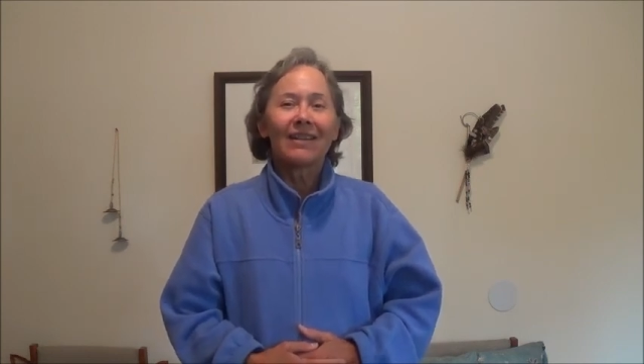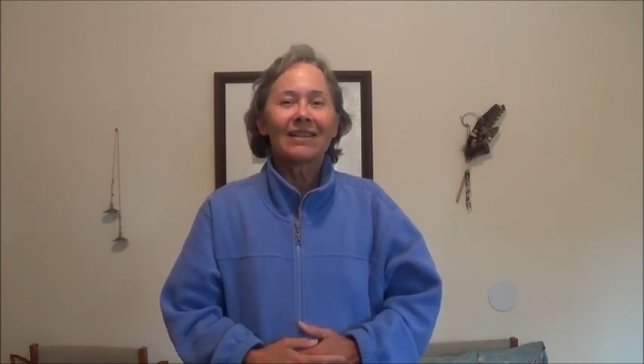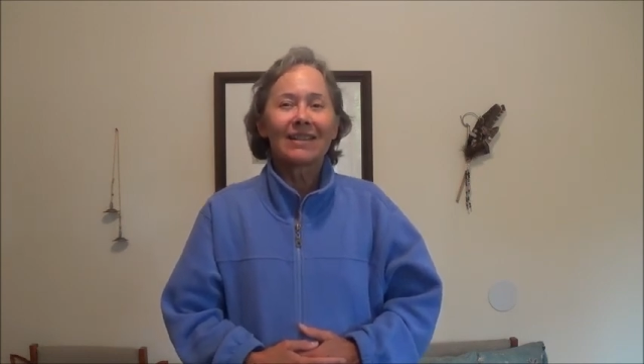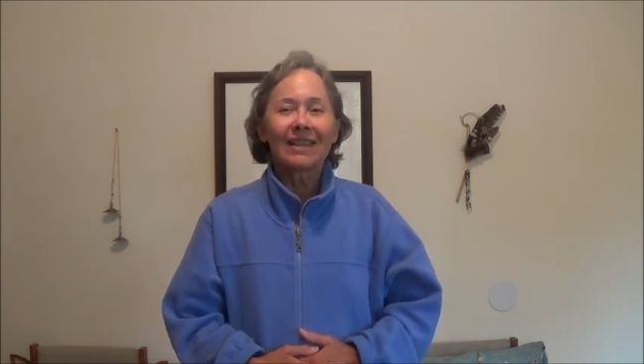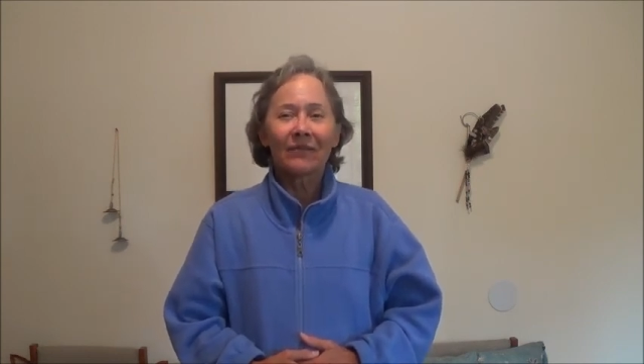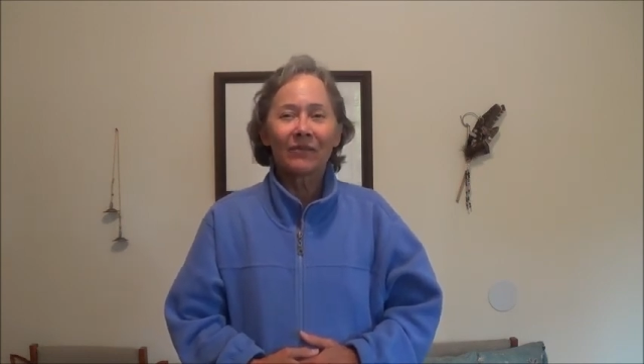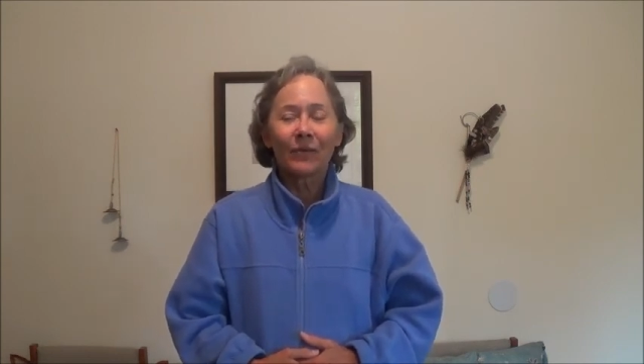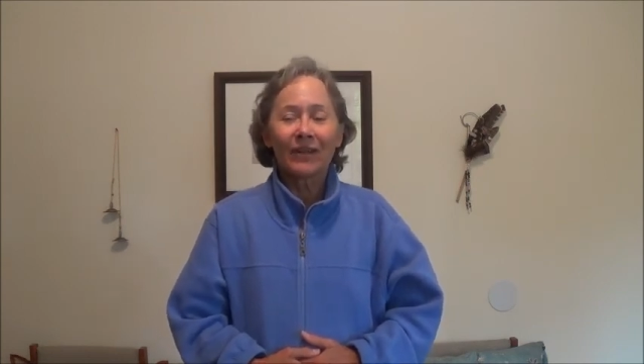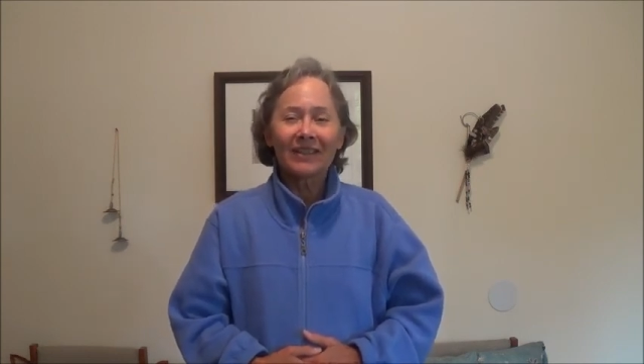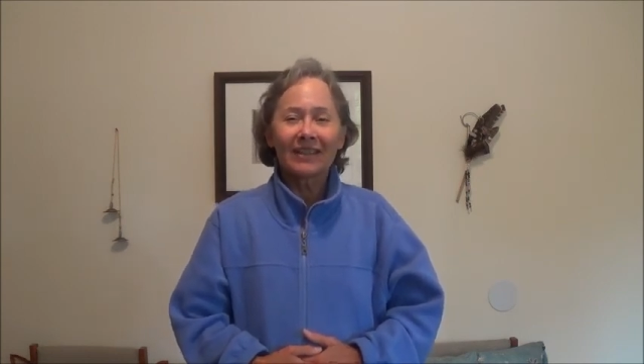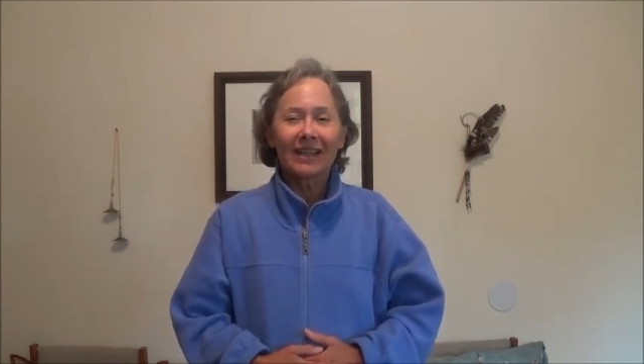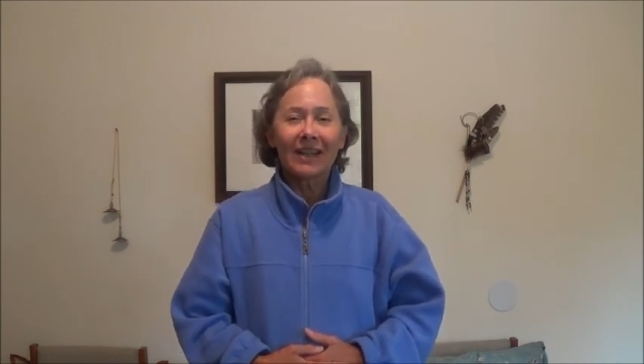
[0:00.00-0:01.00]
seven
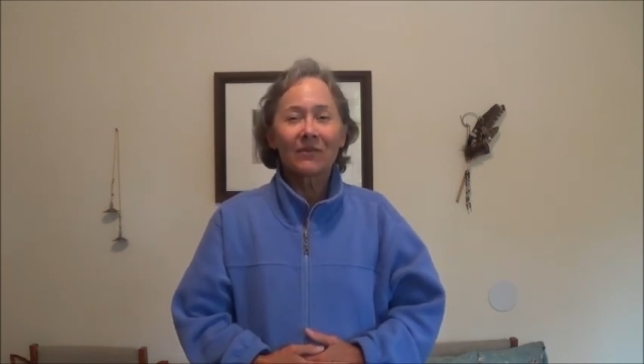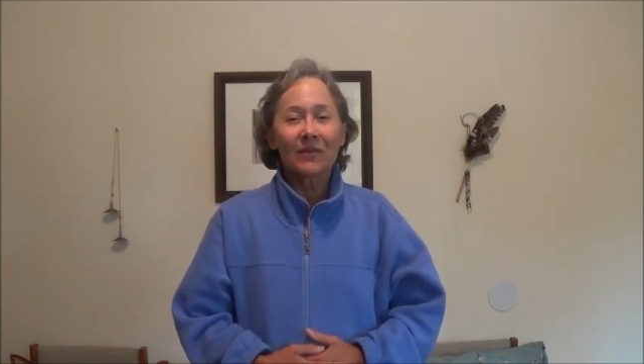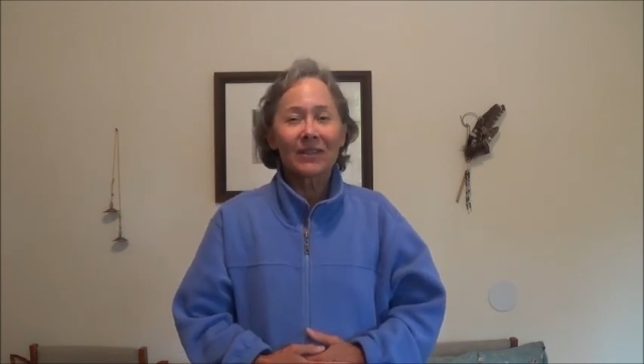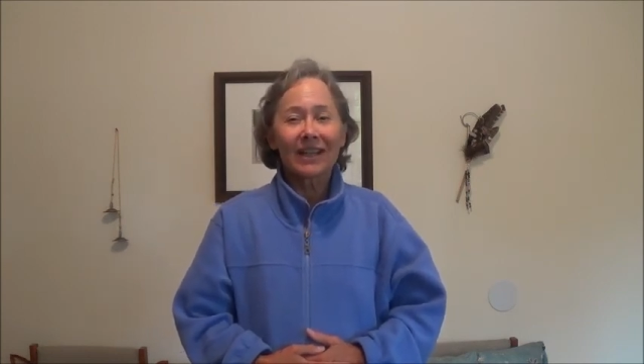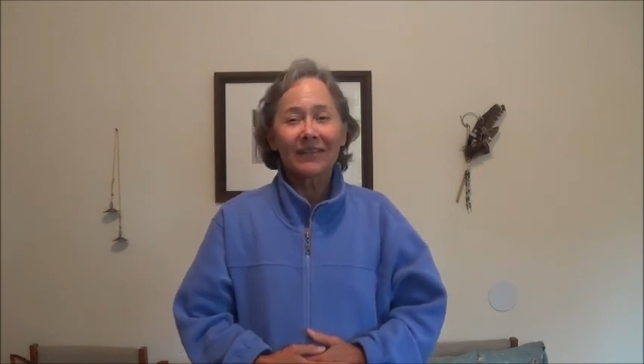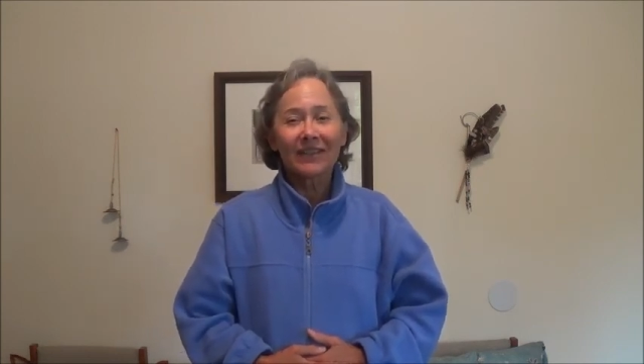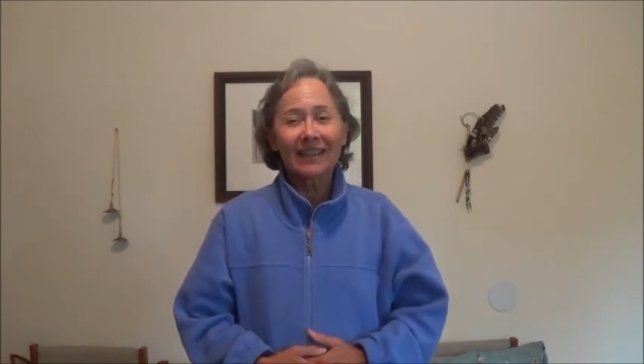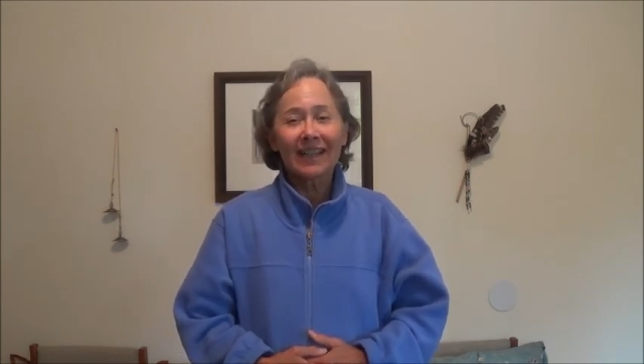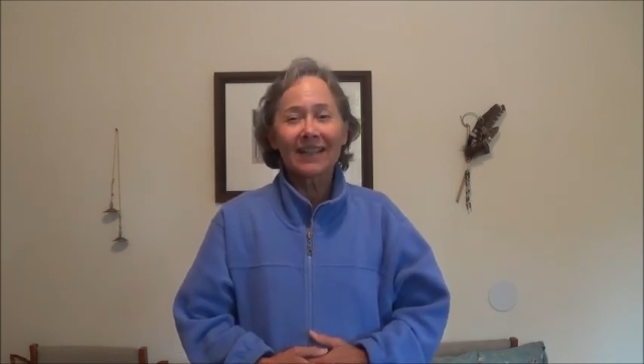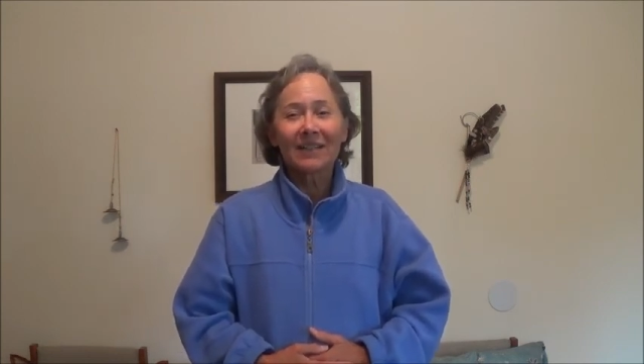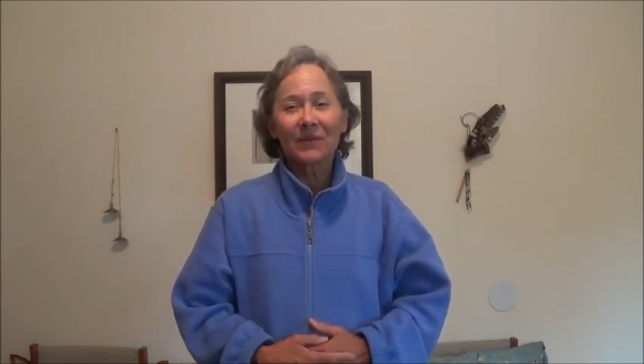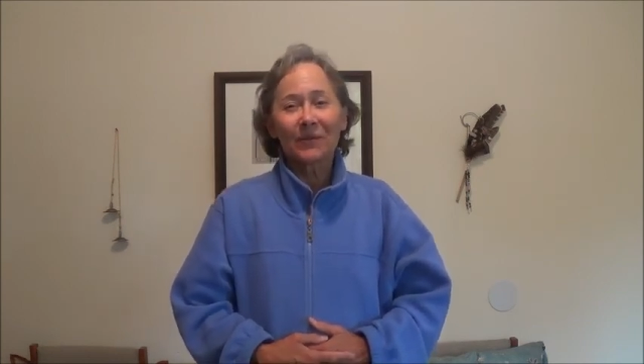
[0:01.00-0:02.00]
once a day for seven
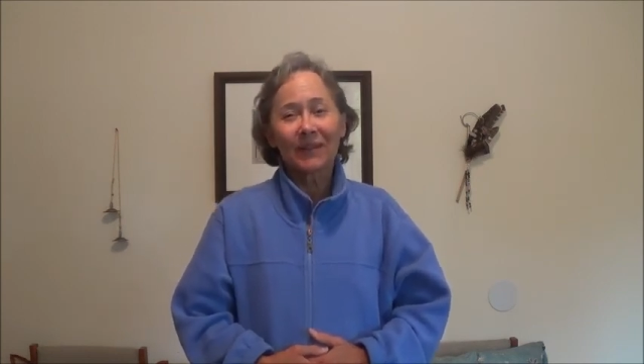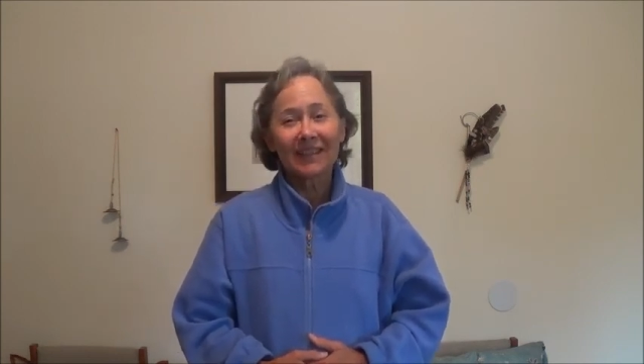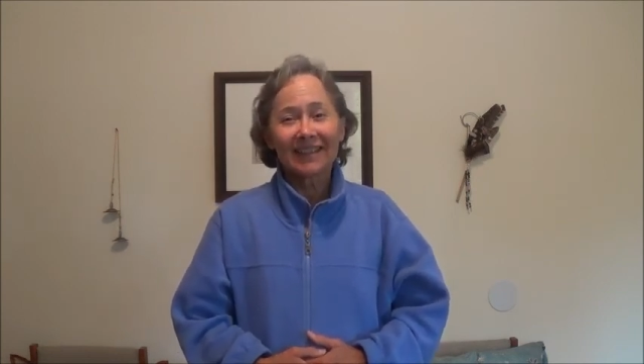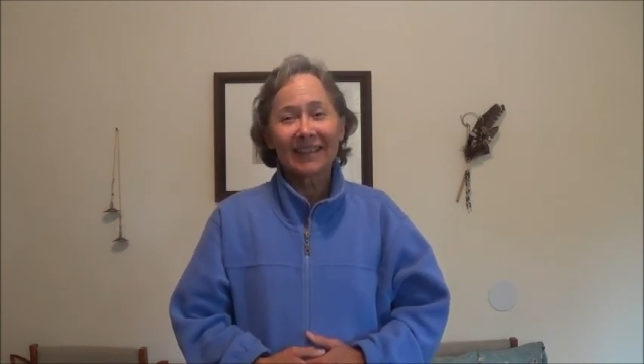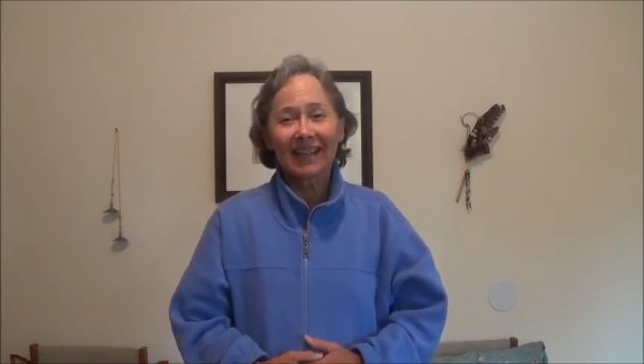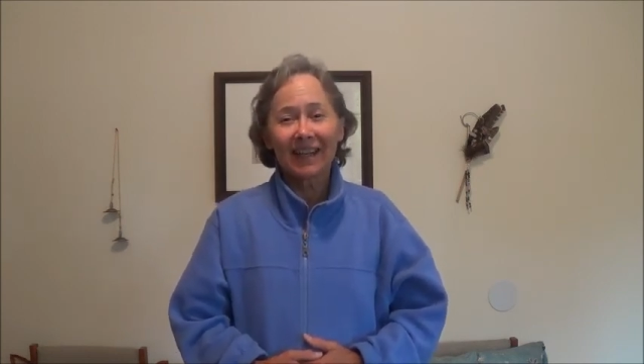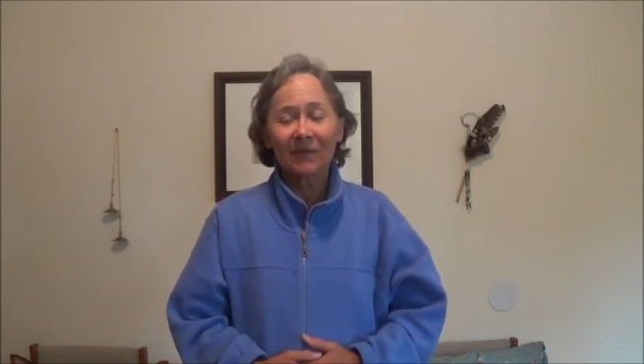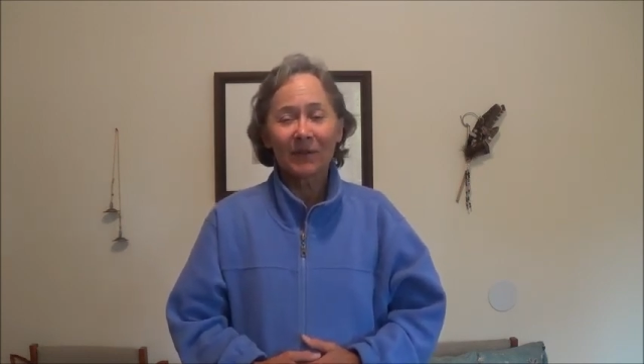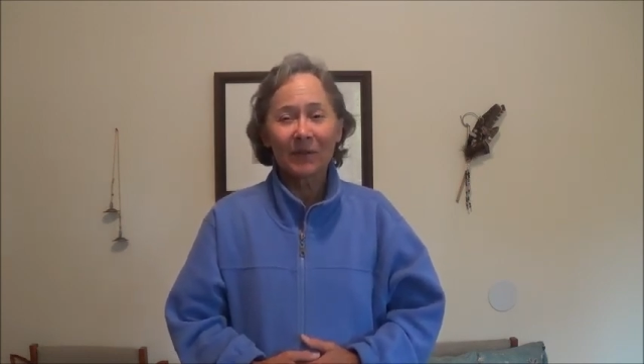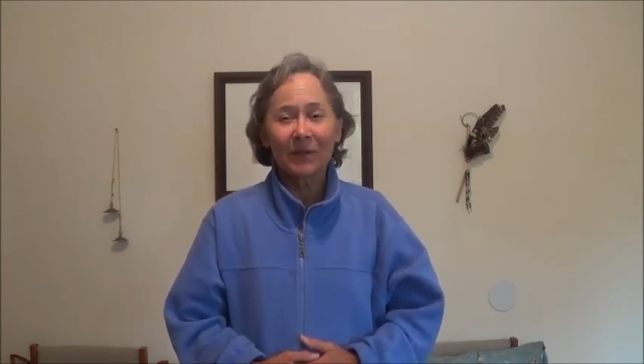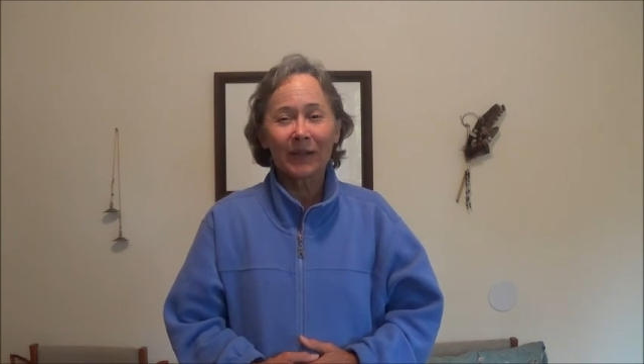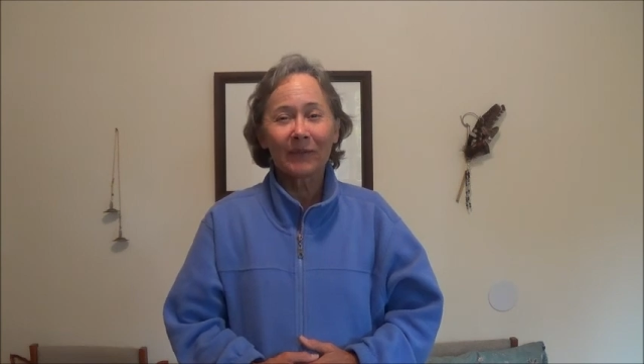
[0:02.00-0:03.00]
days, once a day for
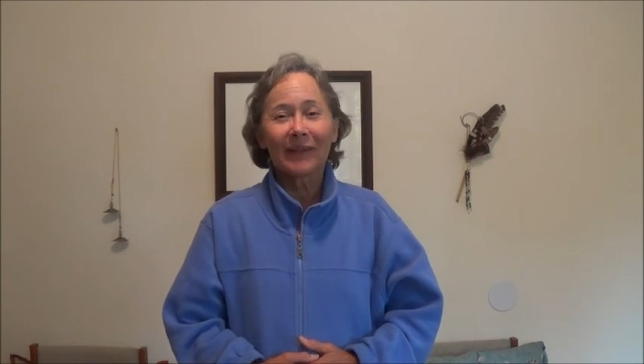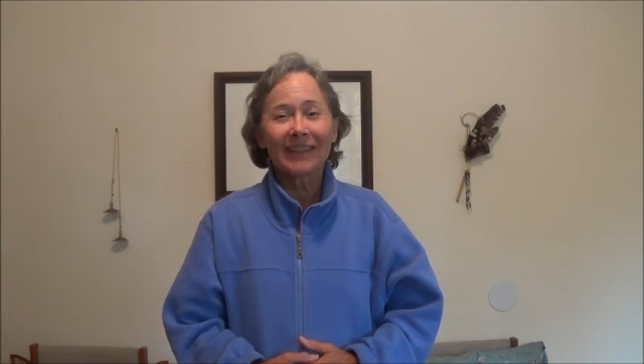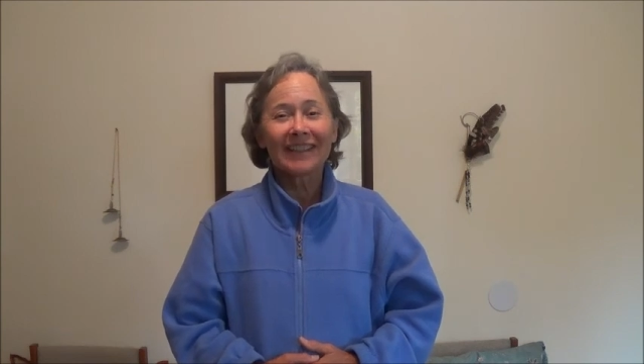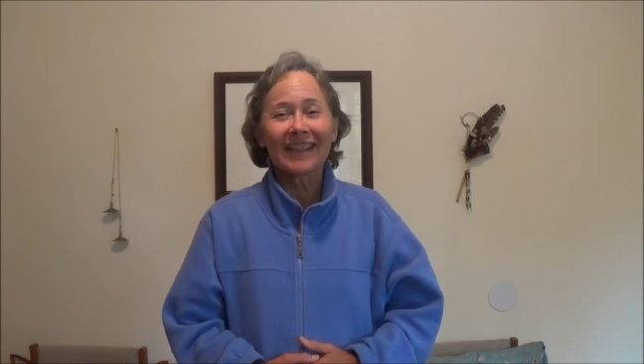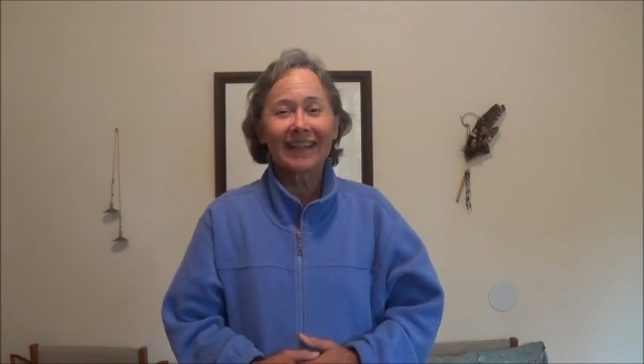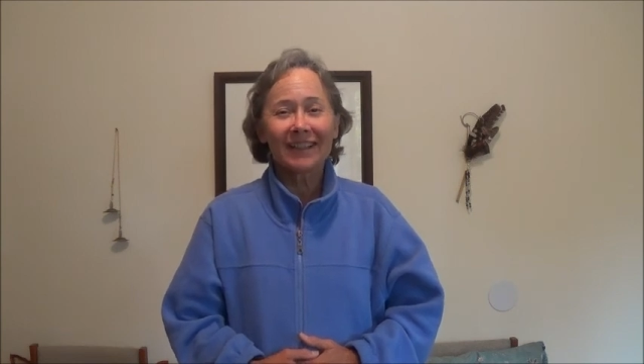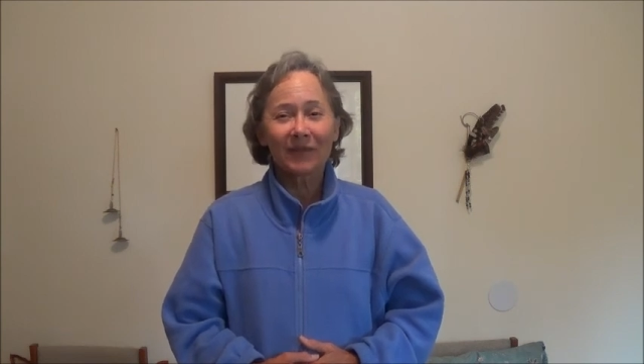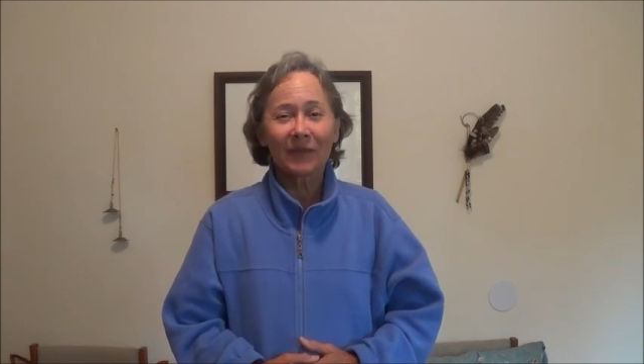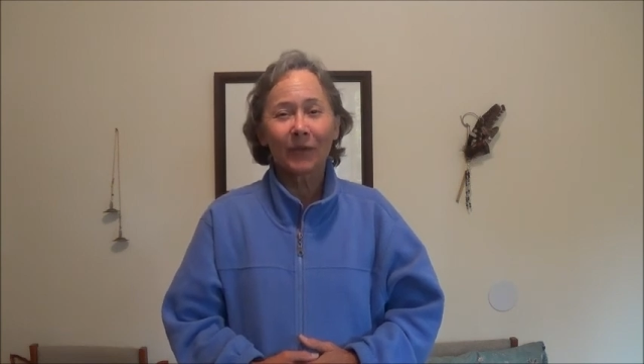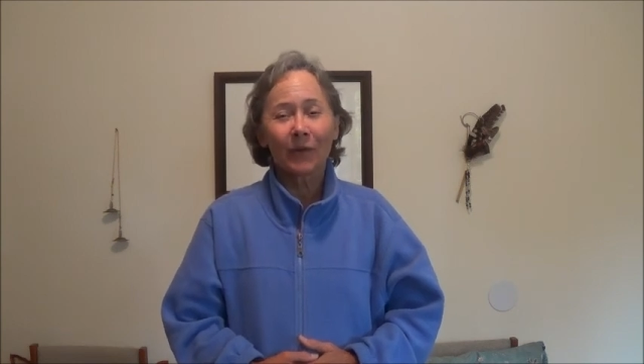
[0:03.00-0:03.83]
21 days,